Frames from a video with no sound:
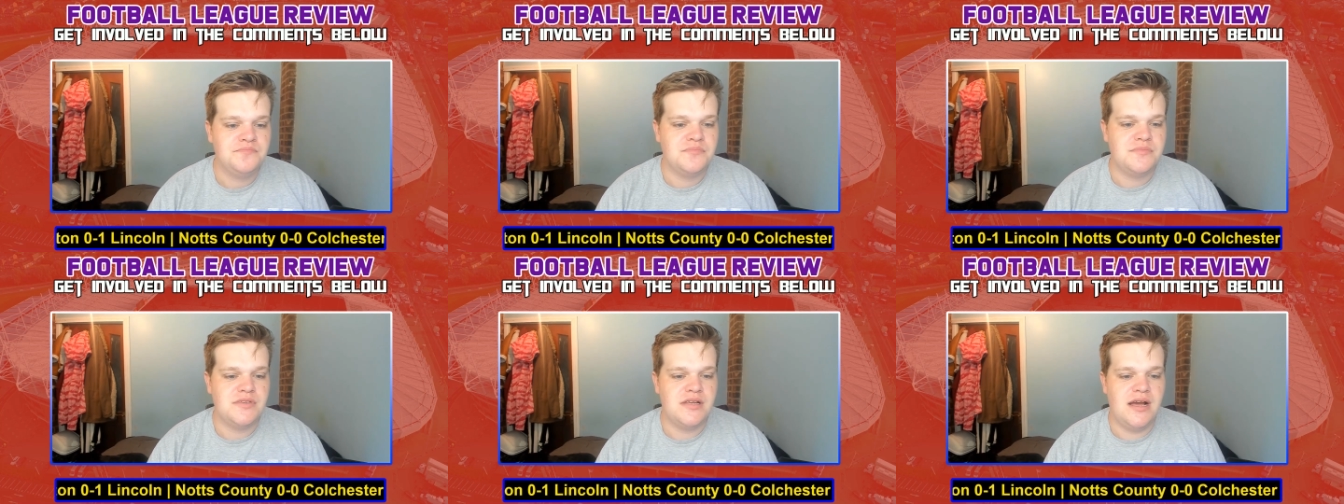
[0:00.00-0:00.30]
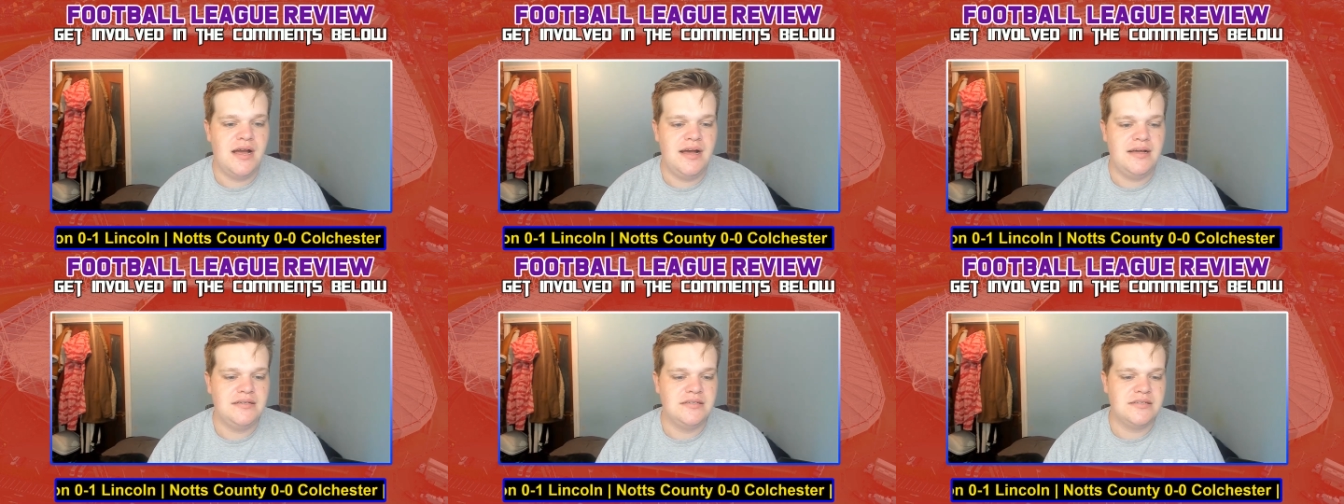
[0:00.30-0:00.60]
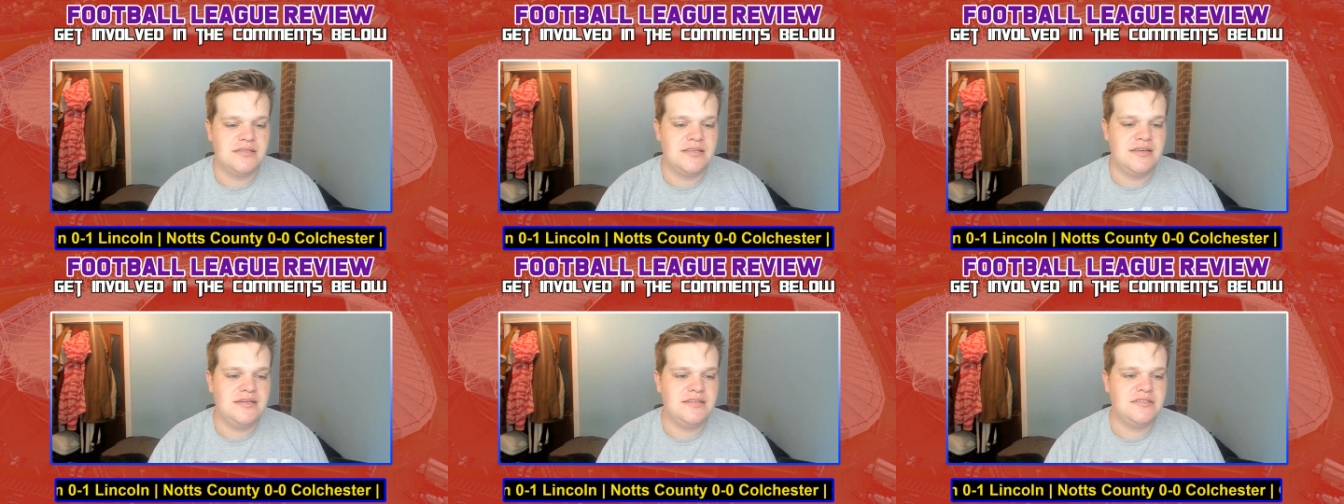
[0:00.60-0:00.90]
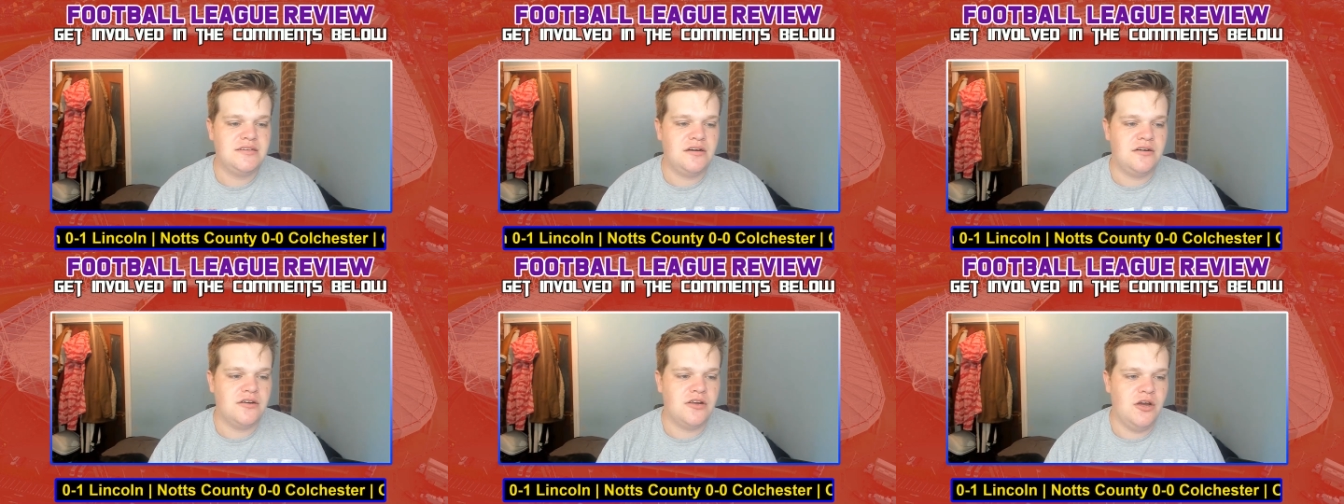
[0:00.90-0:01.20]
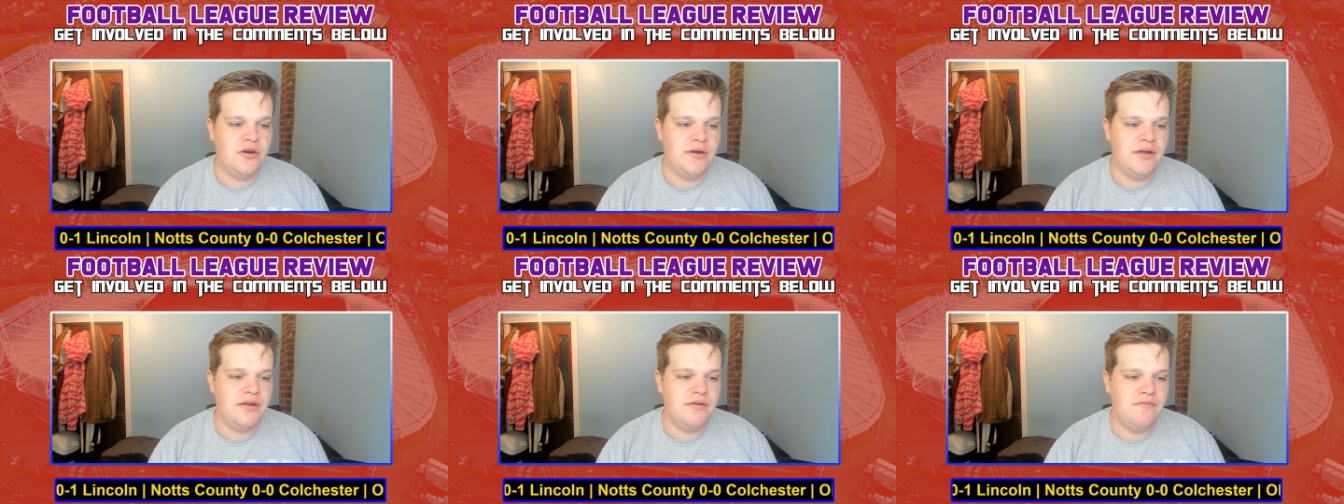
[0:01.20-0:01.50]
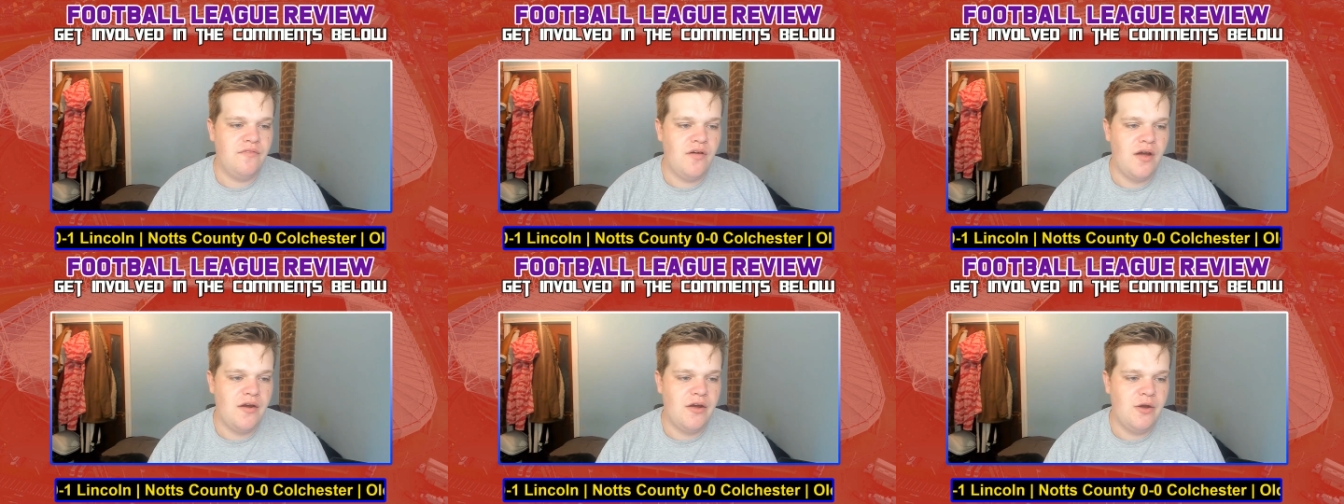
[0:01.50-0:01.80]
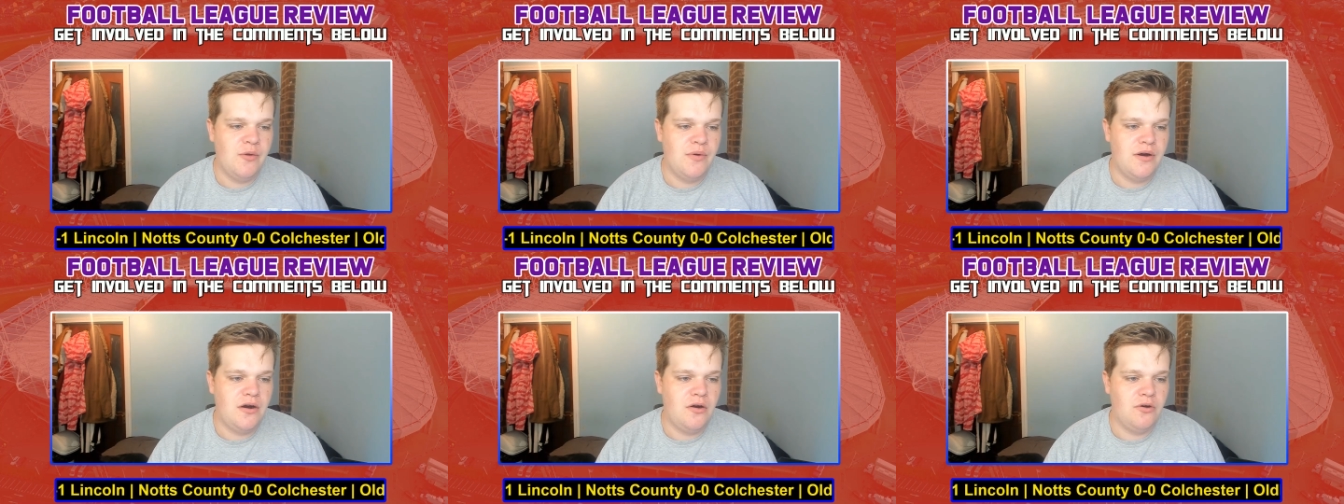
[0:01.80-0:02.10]
and things aren't going
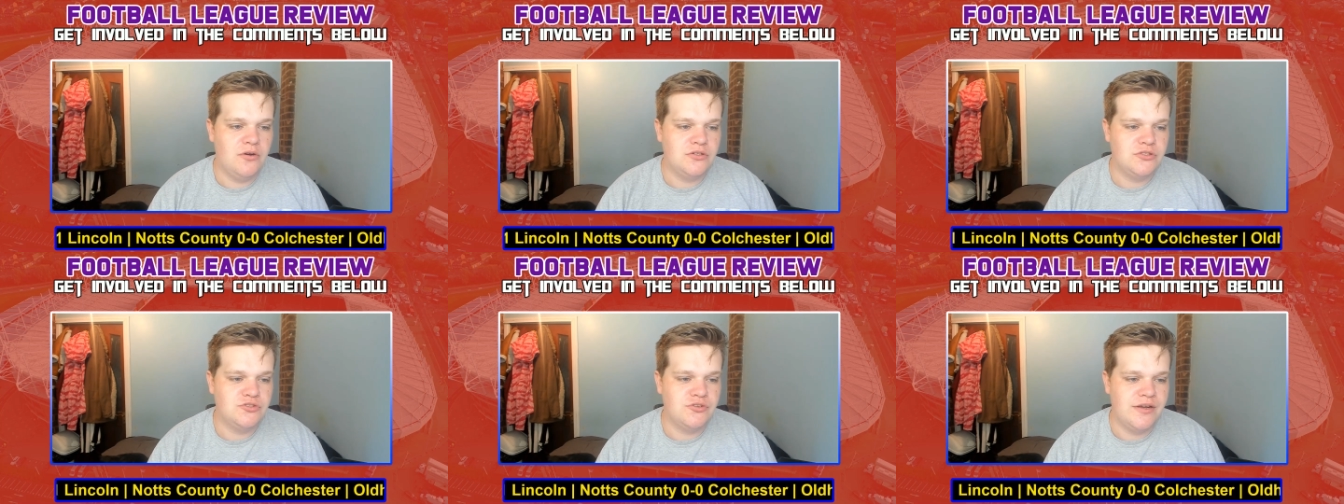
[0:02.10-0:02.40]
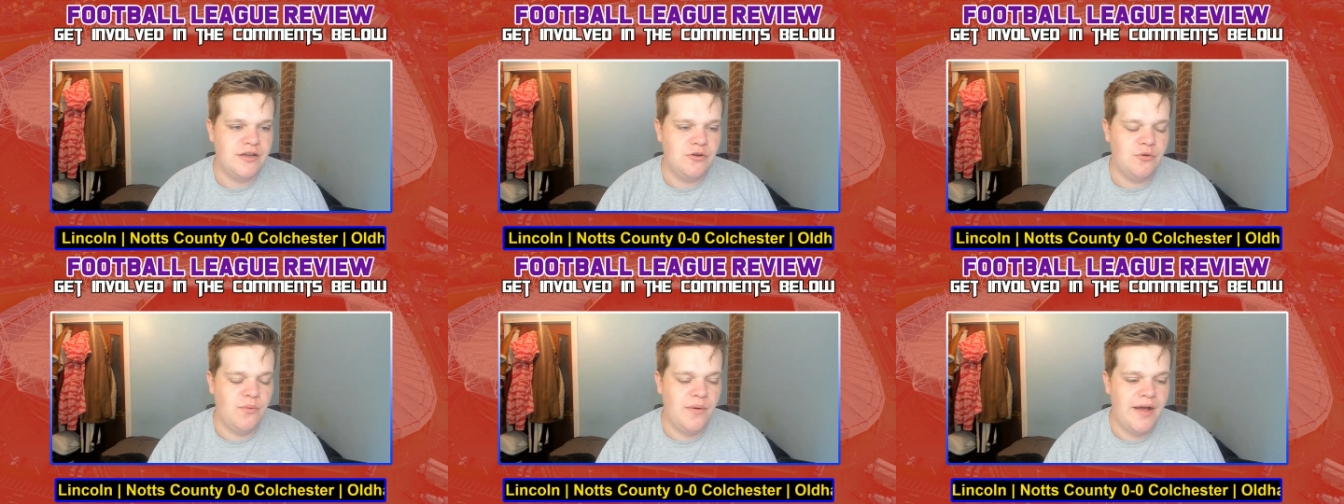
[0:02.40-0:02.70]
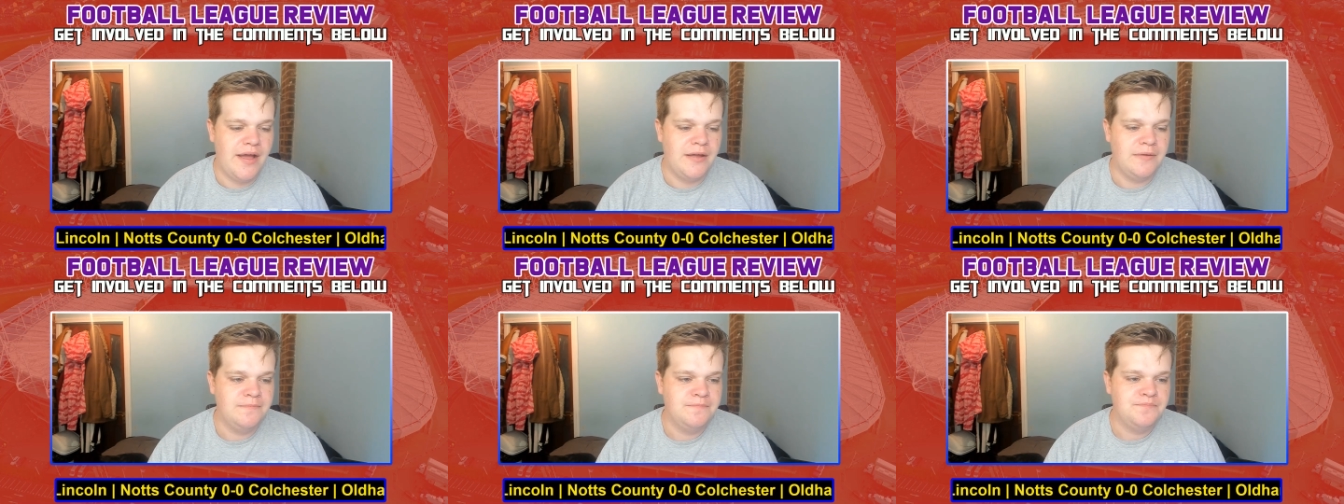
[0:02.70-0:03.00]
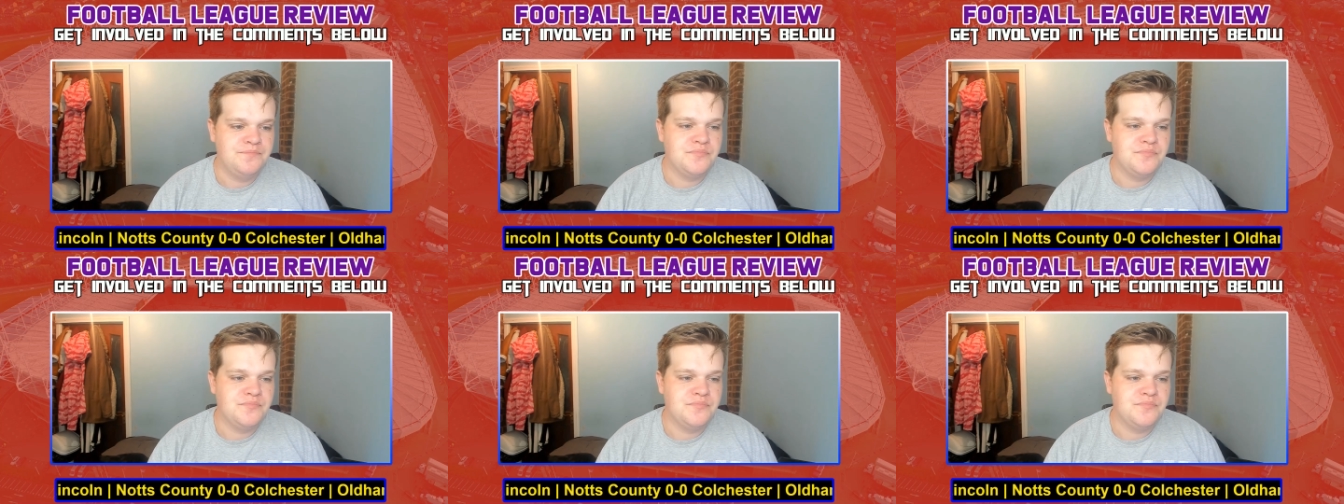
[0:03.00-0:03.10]
very well straight away.